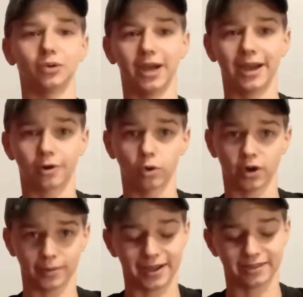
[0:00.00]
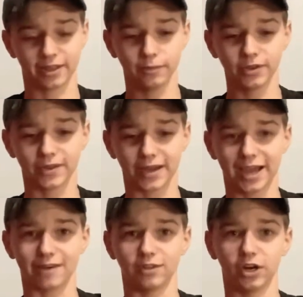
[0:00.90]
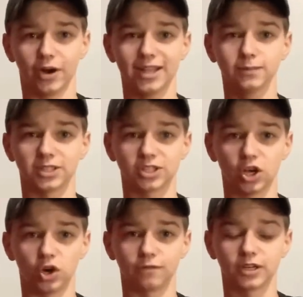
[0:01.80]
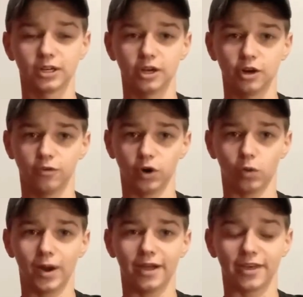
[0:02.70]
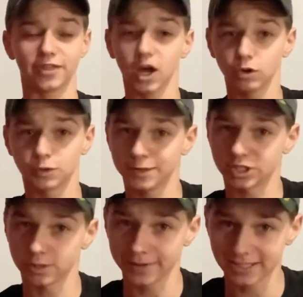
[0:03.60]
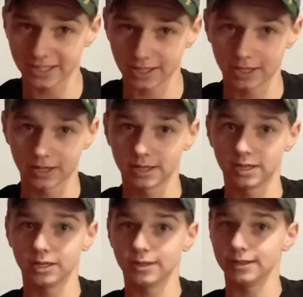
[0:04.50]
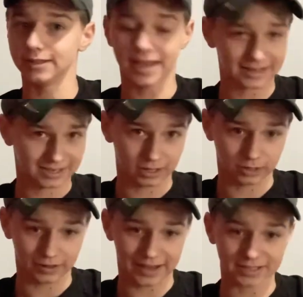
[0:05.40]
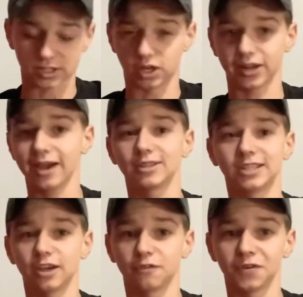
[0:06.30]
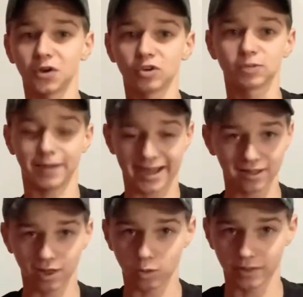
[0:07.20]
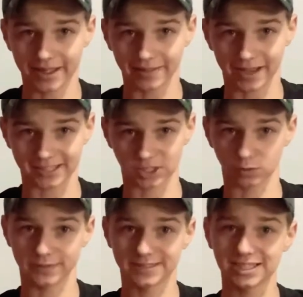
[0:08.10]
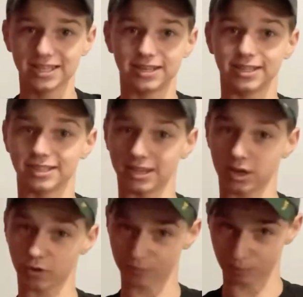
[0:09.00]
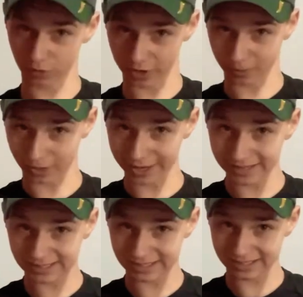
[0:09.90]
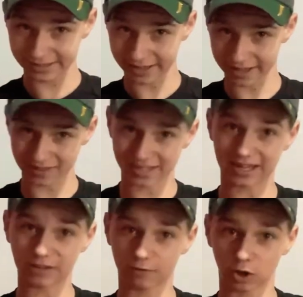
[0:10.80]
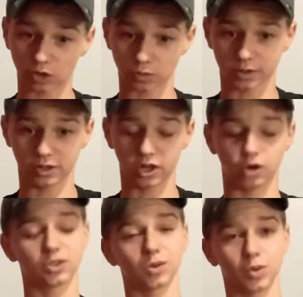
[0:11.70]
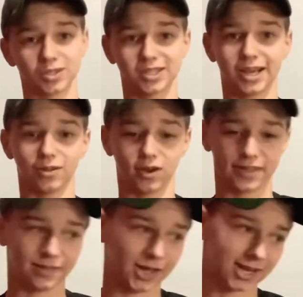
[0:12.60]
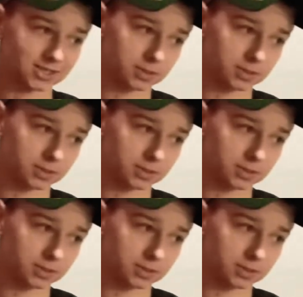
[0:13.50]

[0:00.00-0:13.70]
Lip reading: at quarterback. They really have. It hasn't been solved for a while. They thought it was Mitch Trubisky. That didn't last long. Now it's Nick Foles, but how long will that last? Because we've seen he can go from incredible heights, and then he falls really low. So we'll see how long that lasts.